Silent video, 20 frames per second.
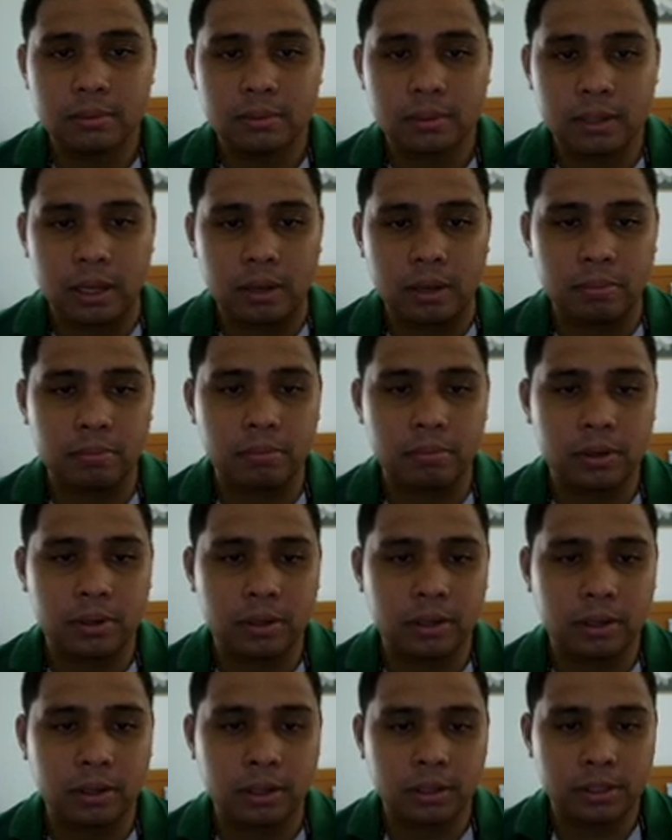
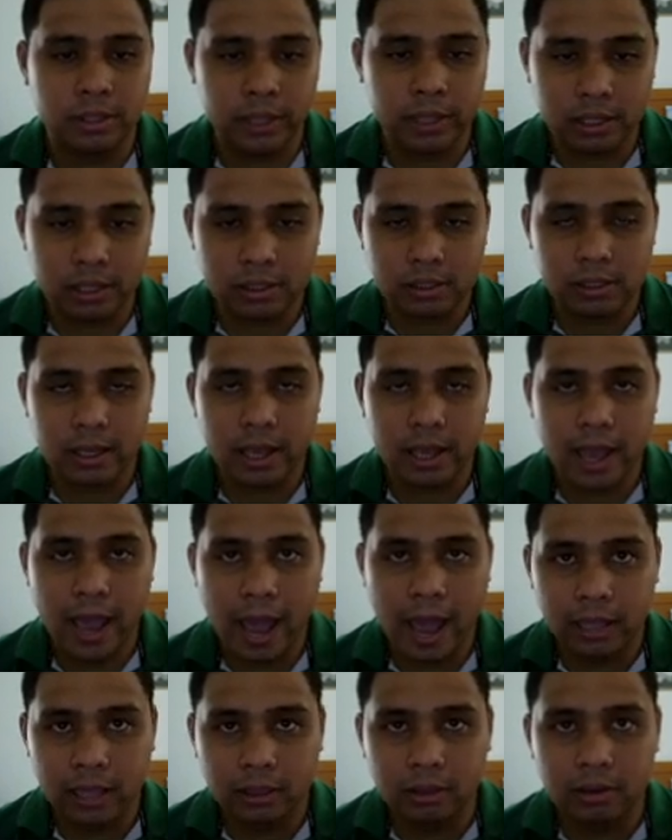Number 6,
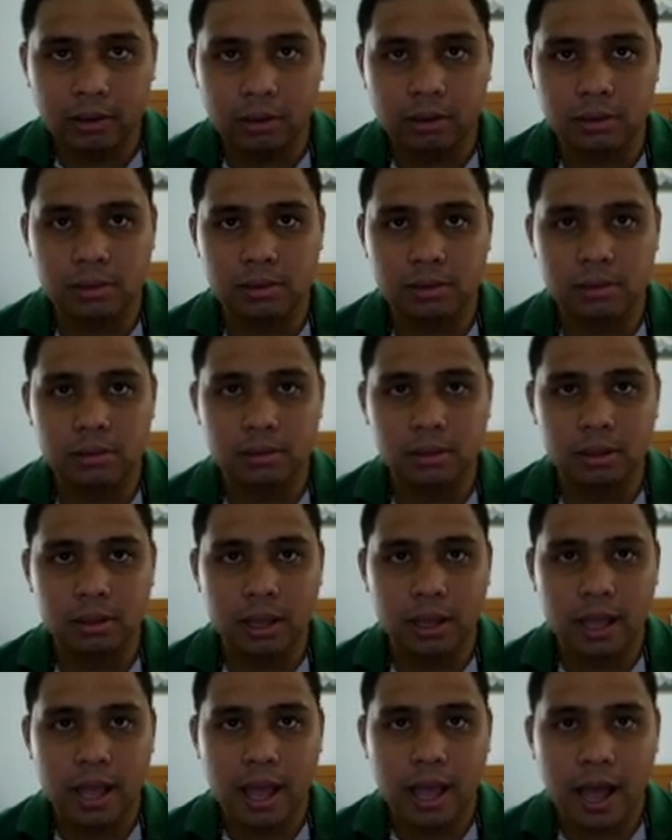hot dogs,
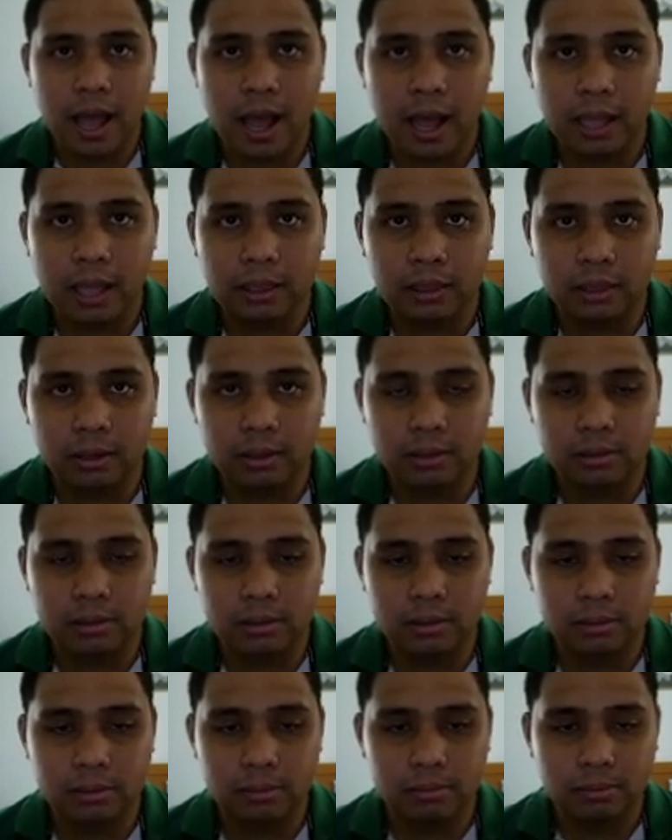hot
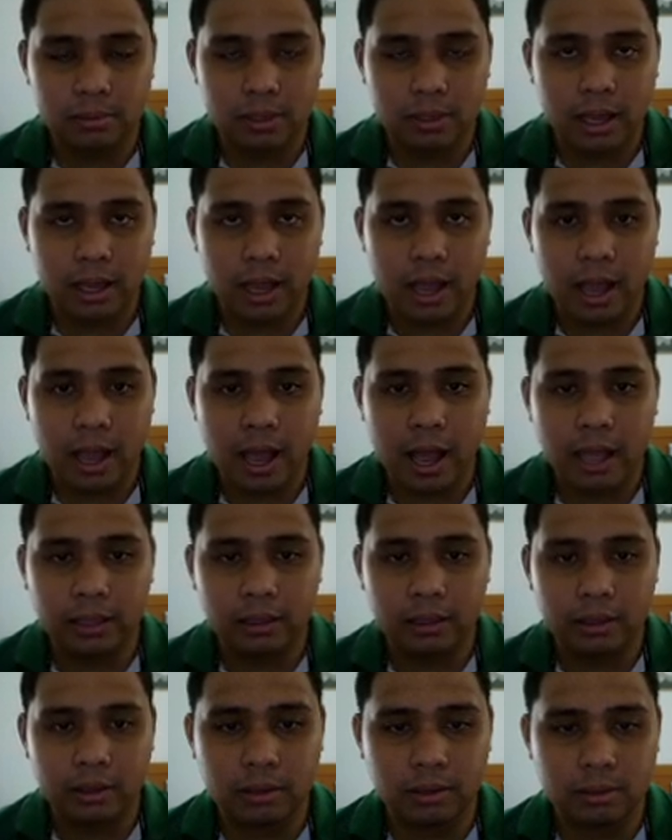dogs, hot
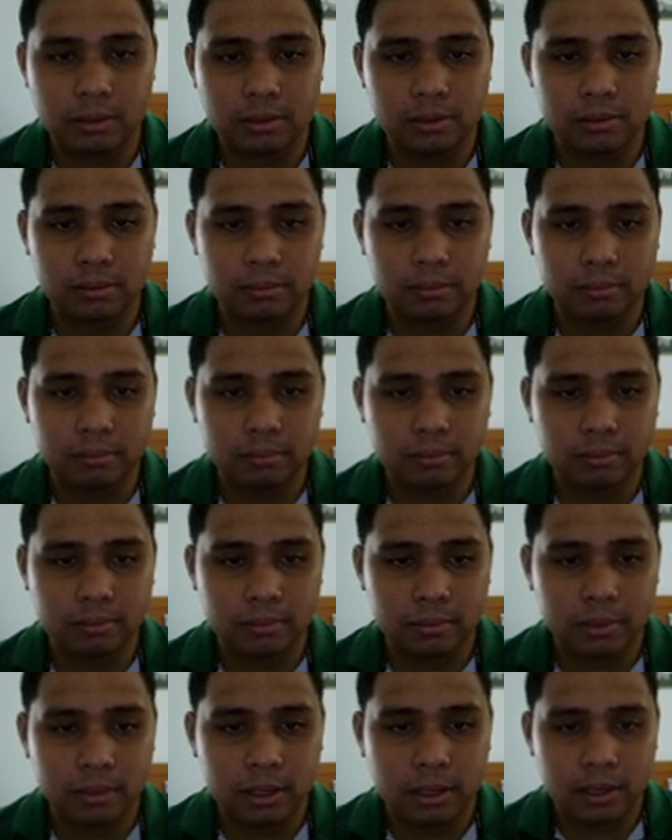dogs.
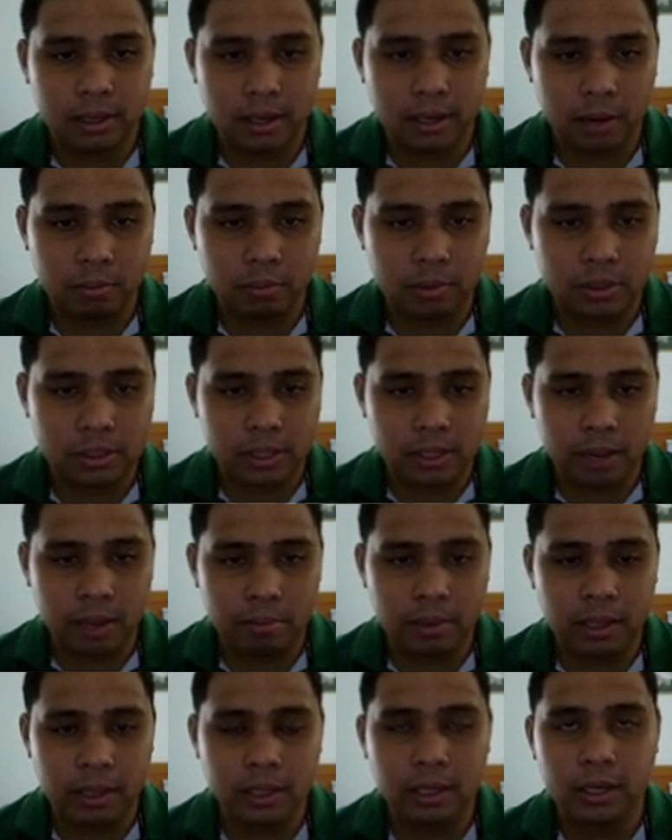Number
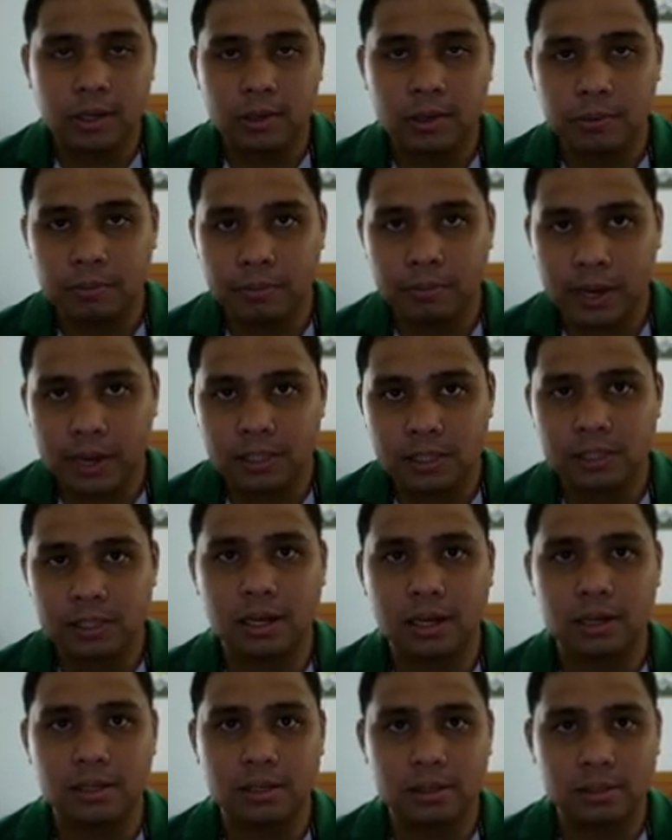7,
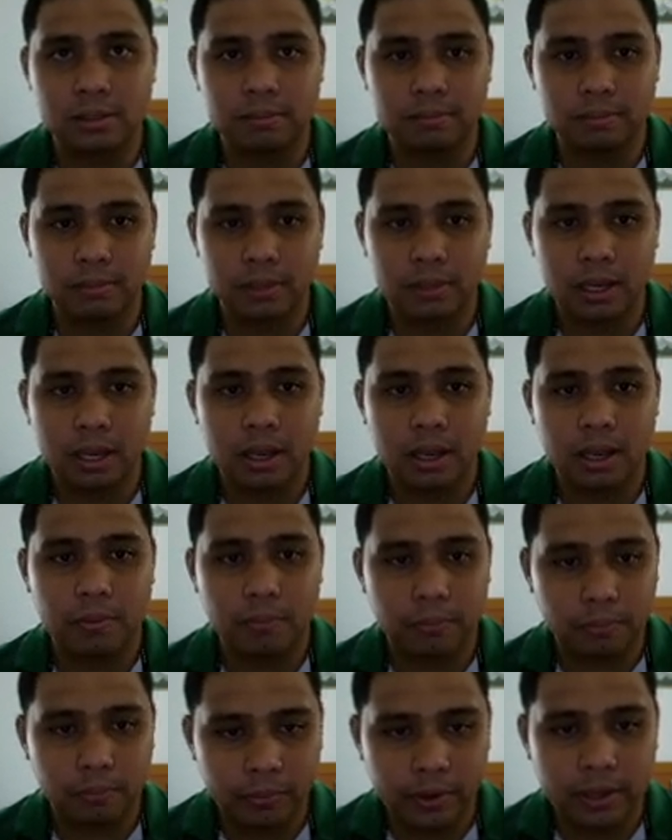pretzels,
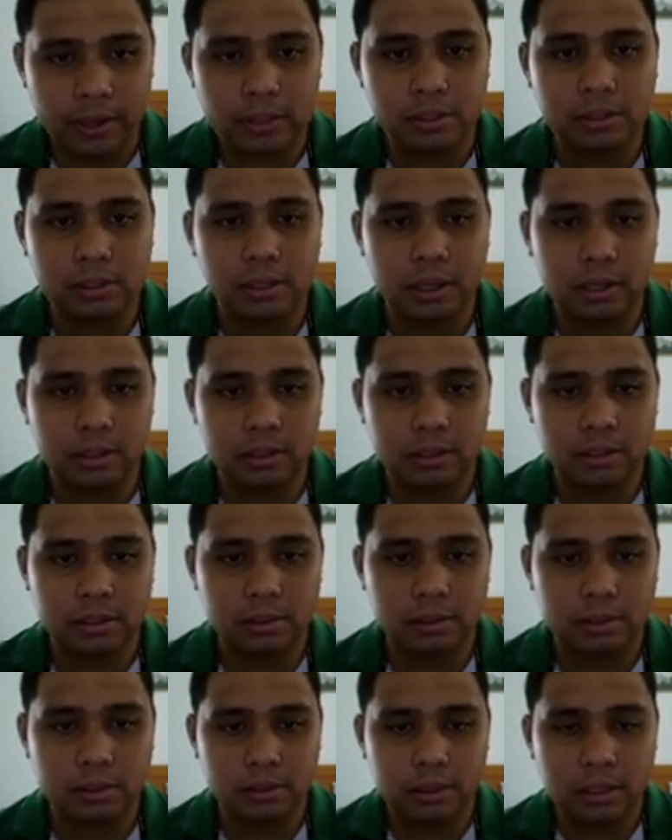
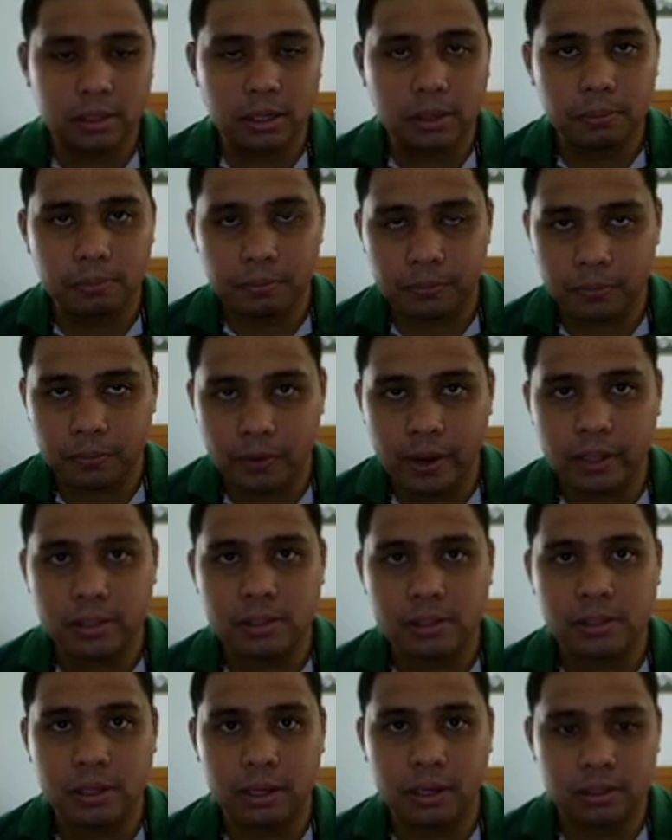pretzels,
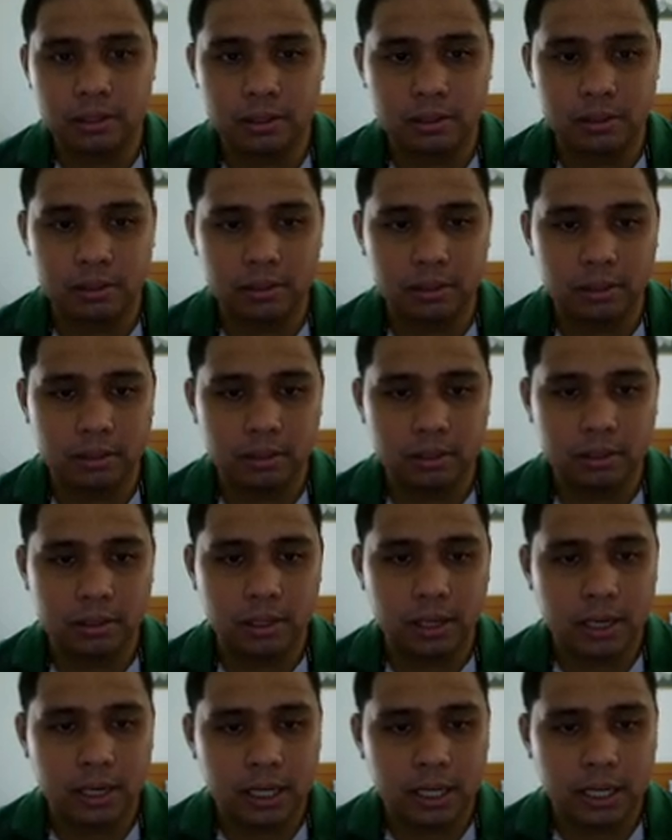pretzels.
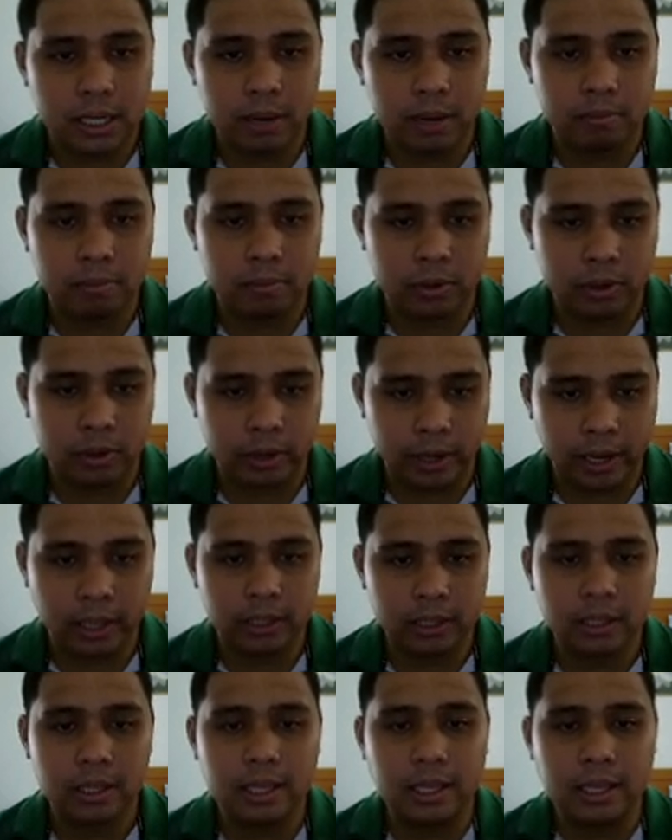Number
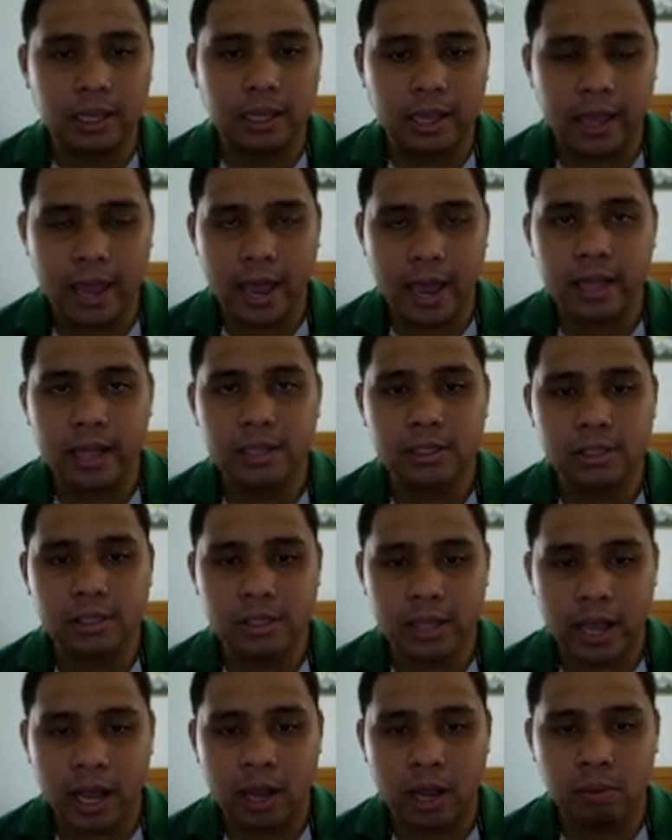8, cans
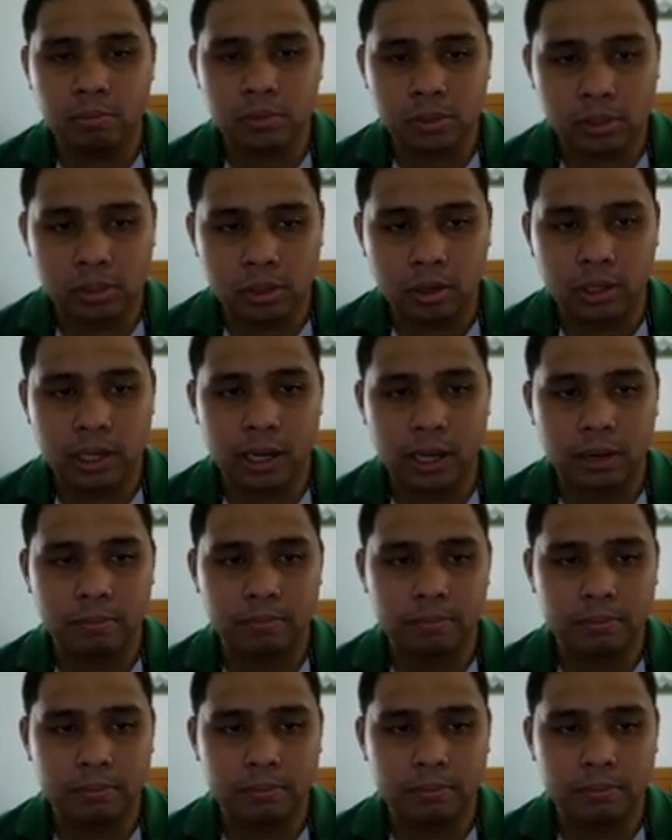of soda.